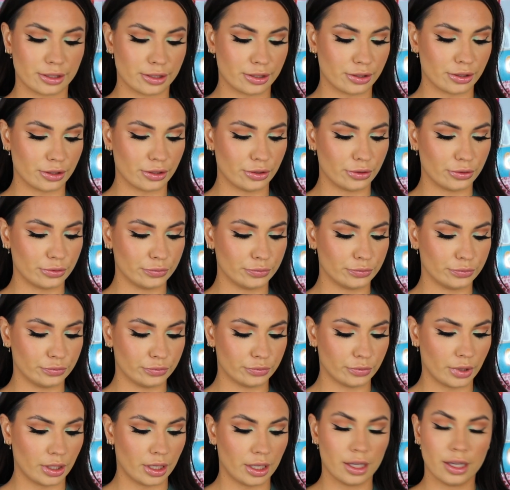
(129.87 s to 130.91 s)
So
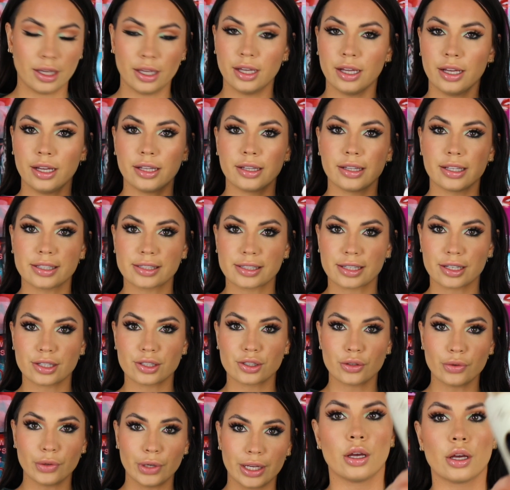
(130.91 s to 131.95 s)
let's get
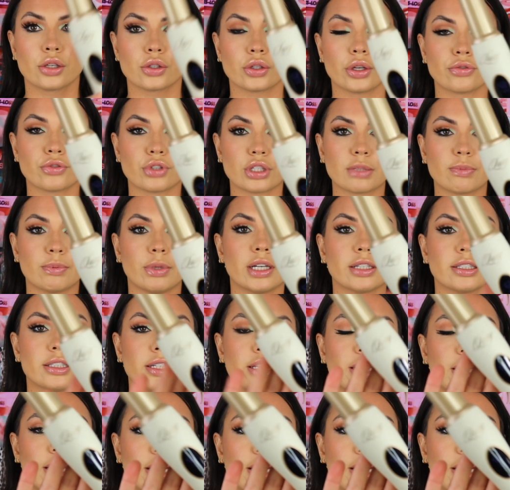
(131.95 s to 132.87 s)
to it. So I've just plugged it in.